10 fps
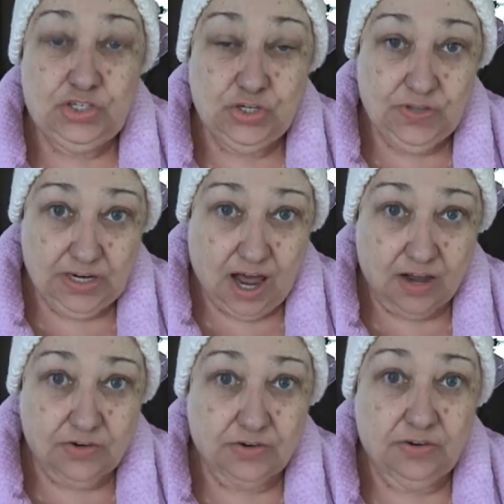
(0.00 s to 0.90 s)
to the
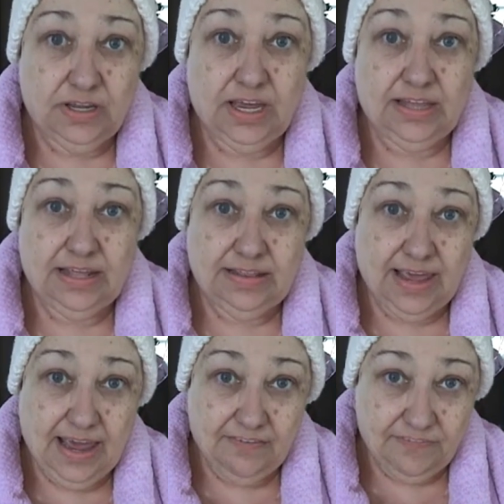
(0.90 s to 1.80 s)
doctor and that
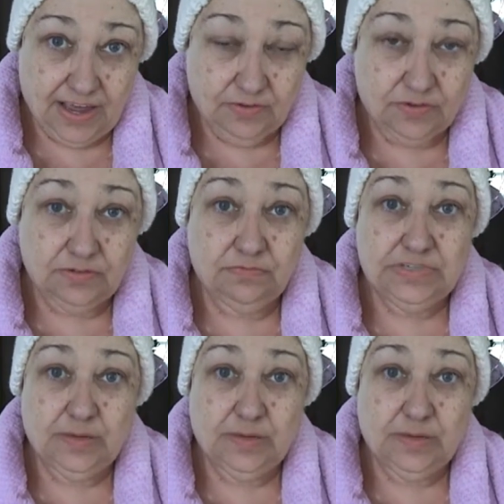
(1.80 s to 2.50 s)
they have found